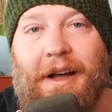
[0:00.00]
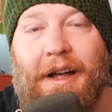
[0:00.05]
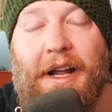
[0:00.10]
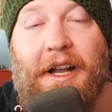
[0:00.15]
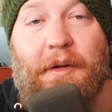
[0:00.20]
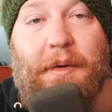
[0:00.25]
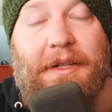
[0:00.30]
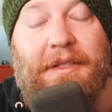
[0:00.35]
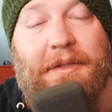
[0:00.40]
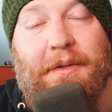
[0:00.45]

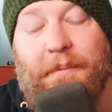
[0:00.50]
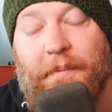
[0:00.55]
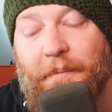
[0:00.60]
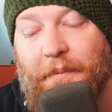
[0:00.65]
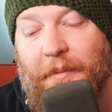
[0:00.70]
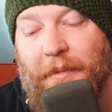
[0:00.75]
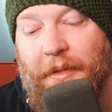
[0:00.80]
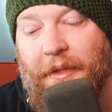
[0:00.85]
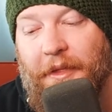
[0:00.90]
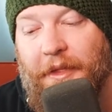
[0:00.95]
anyways,
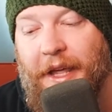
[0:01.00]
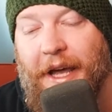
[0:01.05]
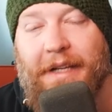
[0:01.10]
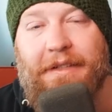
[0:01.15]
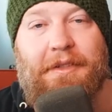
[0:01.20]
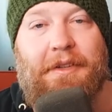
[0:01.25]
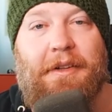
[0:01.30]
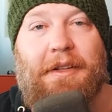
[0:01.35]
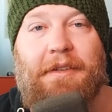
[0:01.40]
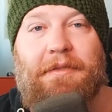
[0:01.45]

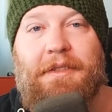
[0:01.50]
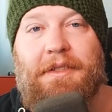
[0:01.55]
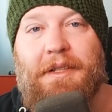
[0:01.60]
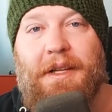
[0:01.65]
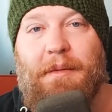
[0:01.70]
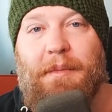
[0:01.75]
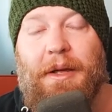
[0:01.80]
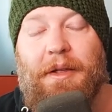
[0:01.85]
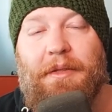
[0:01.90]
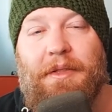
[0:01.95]
that's all I have to
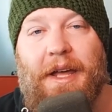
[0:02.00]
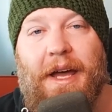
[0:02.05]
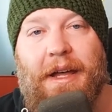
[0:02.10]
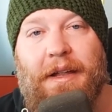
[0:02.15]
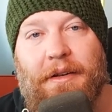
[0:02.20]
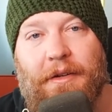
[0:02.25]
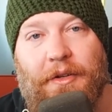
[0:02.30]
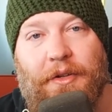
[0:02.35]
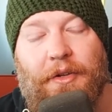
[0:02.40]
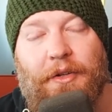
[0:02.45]
say about
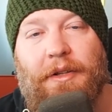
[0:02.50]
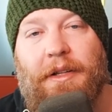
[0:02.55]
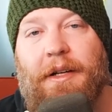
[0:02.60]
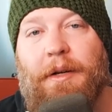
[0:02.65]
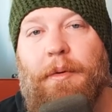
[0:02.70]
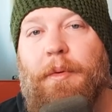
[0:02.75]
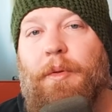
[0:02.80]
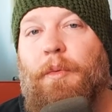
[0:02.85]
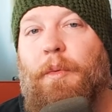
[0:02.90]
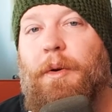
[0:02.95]
that. Good
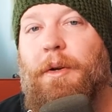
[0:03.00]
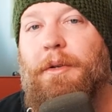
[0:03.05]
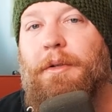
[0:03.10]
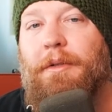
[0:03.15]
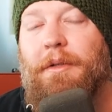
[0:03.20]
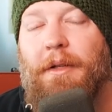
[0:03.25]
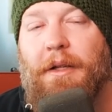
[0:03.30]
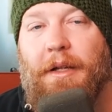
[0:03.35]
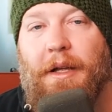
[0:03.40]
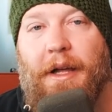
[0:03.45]
luck with
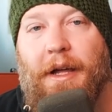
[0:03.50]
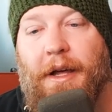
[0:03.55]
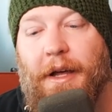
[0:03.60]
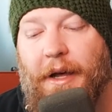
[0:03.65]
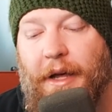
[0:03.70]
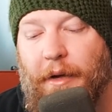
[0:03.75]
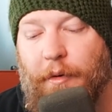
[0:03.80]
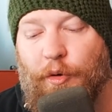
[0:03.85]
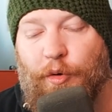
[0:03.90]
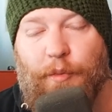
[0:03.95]
Wordle.
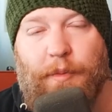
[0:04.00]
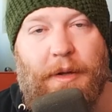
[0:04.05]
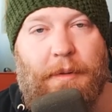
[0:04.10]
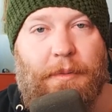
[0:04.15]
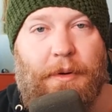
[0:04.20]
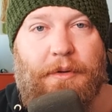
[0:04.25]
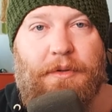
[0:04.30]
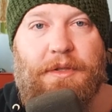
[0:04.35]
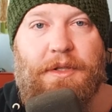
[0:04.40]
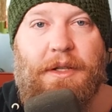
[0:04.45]
I will be
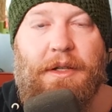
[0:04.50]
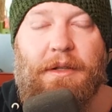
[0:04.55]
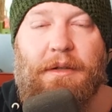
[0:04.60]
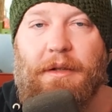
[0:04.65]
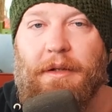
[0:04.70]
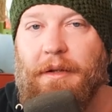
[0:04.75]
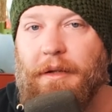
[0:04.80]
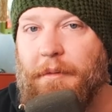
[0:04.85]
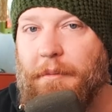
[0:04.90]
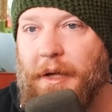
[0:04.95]

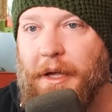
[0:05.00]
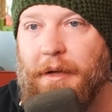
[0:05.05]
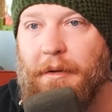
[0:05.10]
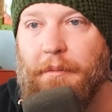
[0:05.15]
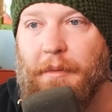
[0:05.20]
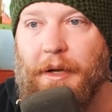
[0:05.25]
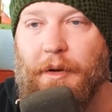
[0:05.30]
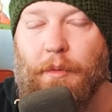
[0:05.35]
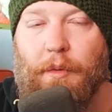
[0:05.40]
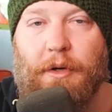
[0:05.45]
posting my
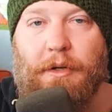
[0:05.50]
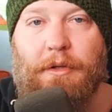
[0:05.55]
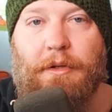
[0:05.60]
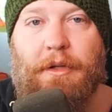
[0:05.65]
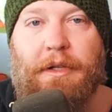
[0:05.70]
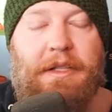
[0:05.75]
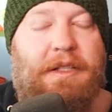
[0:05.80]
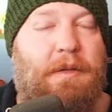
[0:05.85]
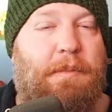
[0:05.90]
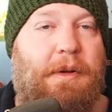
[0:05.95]

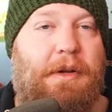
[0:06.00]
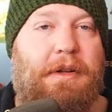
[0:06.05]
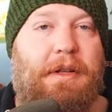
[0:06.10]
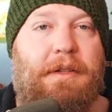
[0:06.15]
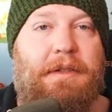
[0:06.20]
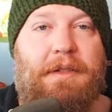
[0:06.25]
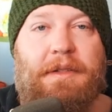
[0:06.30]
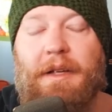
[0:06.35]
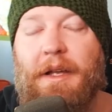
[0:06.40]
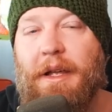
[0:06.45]
Wordle
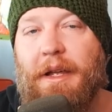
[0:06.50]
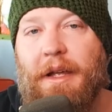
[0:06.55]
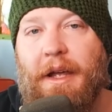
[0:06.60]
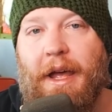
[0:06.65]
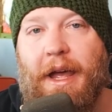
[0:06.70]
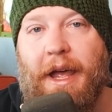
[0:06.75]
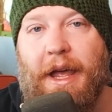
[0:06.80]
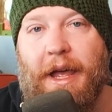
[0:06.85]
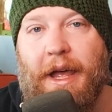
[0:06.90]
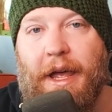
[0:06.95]
experience
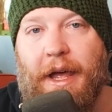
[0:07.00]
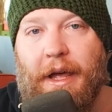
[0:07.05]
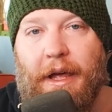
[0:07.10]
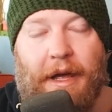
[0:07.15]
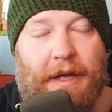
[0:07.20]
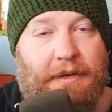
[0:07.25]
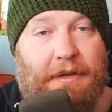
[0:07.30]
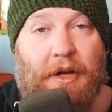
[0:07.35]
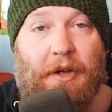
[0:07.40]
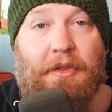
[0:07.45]

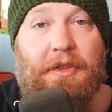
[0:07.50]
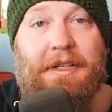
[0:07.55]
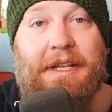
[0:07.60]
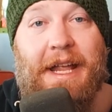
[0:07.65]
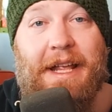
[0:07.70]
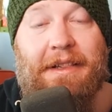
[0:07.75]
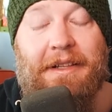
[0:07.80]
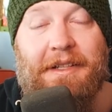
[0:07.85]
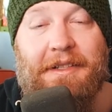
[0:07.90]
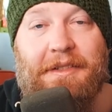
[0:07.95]
on the
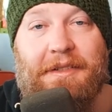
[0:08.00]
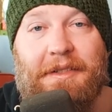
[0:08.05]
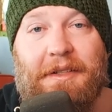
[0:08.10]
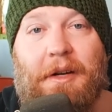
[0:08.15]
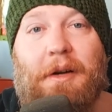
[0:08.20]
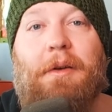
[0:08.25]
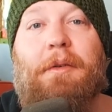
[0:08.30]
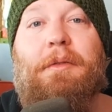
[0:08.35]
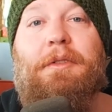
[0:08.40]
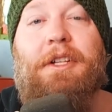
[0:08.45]
daily.
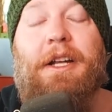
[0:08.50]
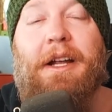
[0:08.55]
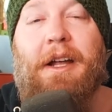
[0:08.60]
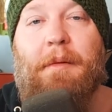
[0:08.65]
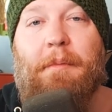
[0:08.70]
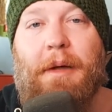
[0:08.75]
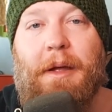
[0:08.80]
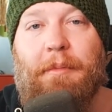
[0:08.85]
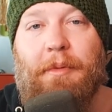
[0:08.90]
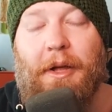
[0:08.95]
So check
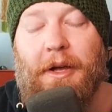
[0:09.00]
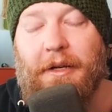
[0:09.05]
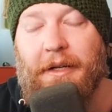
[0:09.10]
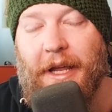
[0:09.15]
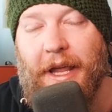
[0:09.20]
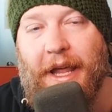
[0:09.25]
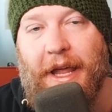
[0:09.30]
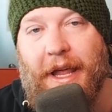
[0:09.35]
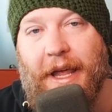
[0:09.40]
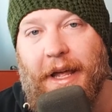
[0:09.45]
out my
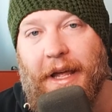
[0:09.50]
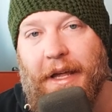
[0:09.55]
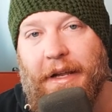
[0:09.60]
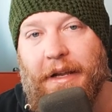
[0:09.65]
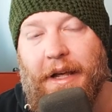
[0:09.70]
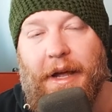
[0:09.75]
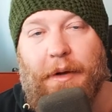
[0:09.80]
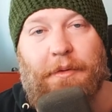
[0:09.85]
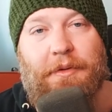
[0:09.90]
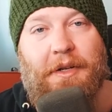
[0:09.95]
blog,
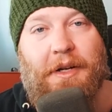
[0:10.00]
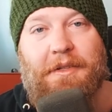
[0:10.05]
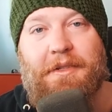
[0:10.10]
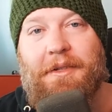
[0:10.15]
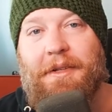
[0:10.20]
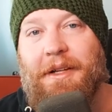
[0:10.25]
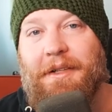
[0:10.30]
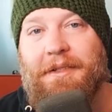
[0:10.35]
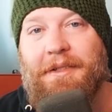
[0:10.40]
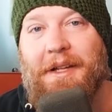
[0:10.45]
and I will talk
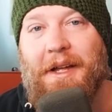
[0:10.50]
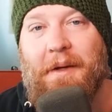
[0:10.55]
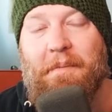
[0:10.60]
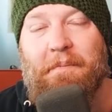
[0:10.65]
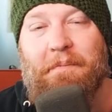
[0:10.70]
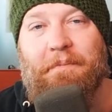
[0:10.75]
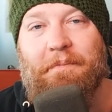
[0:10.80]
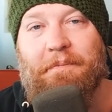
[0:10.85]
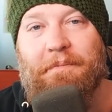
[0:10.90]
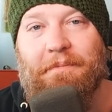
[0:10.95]
to you next time.
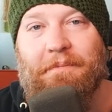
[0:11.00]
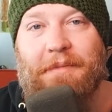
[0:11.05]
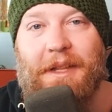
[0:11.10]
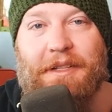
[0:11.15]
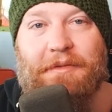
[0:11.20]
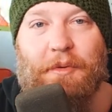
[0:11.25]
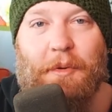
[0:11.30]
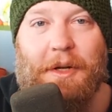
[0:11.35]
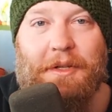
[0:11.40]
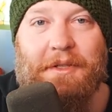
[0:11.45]

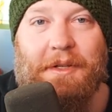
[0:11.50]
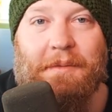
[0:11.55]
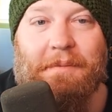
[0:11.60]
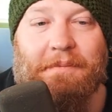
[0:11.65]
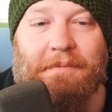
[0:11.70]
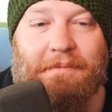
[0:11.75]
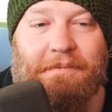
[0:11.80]
Thanks for watching.